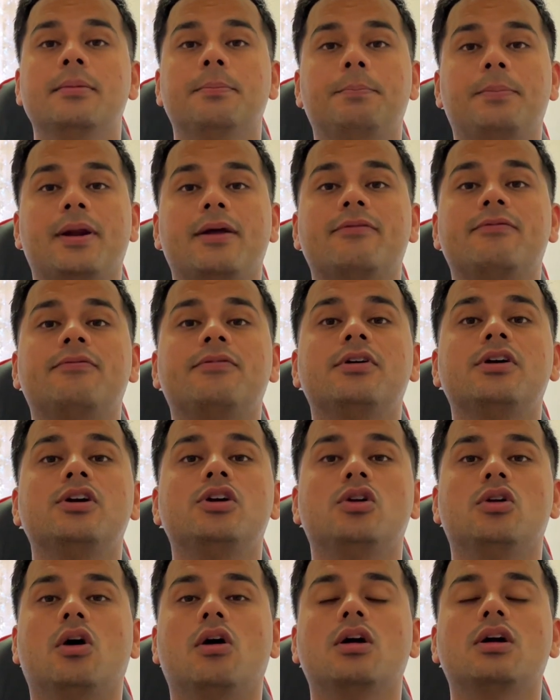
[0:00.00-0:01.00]
Prefer
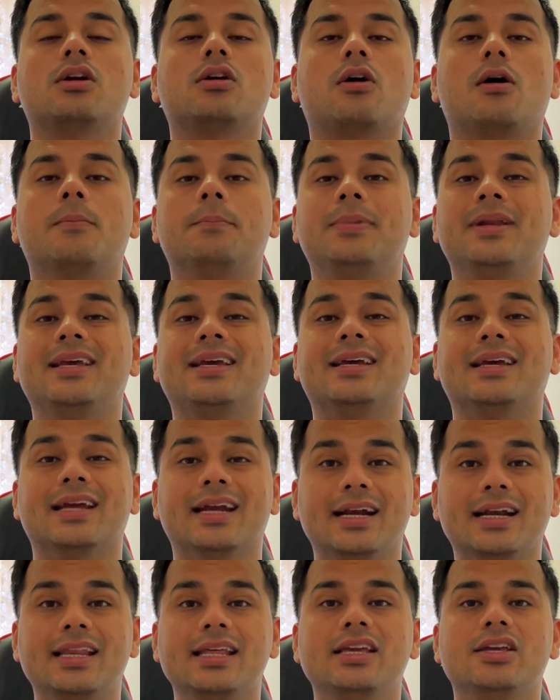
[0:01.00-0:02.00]
not
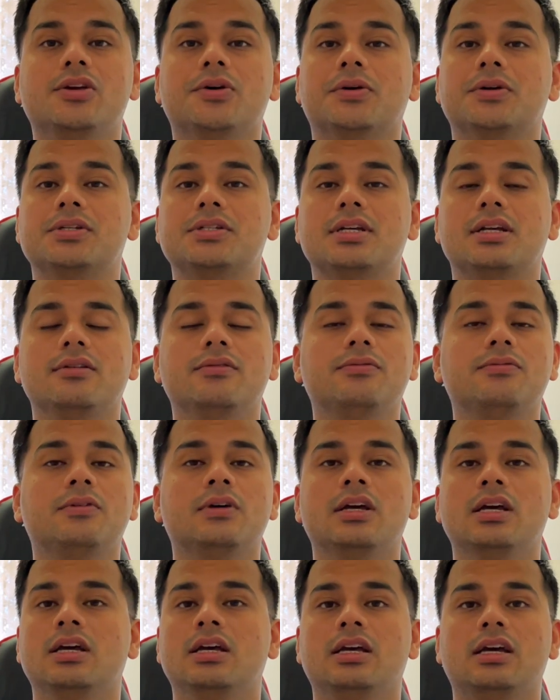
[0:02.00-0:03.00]
complicating yourself
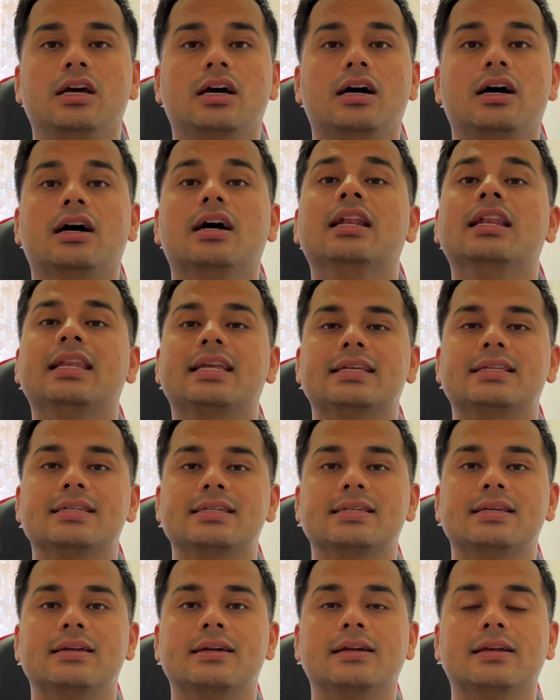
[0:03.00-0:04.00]

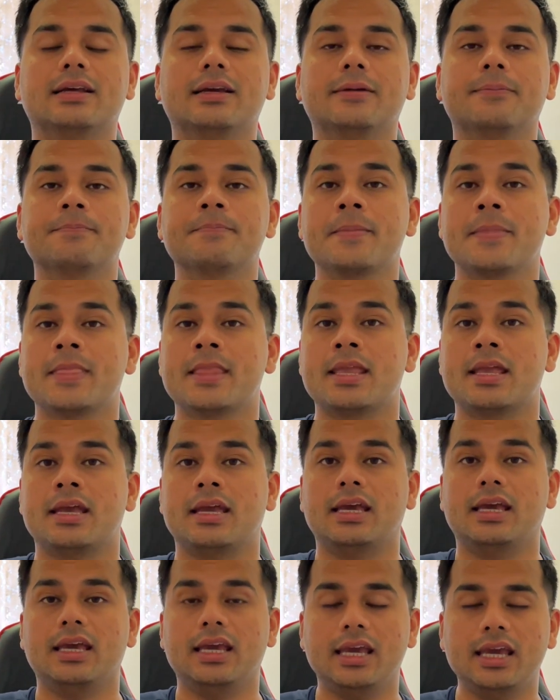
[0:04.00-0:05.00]
unnecessarily.
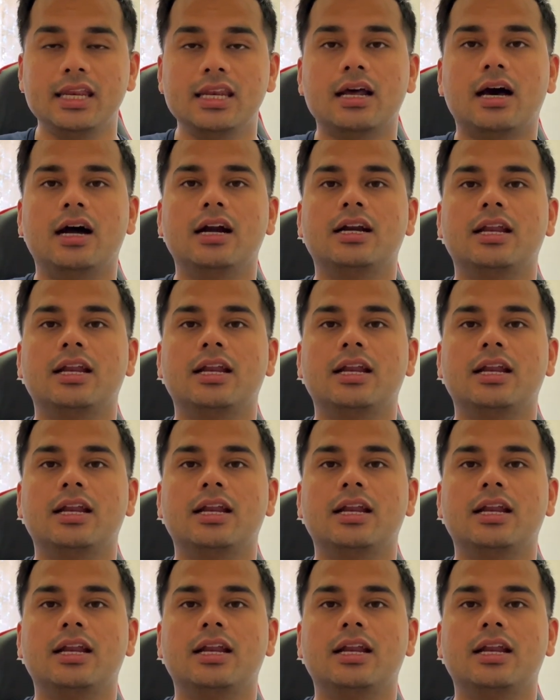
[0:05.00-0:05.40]
In our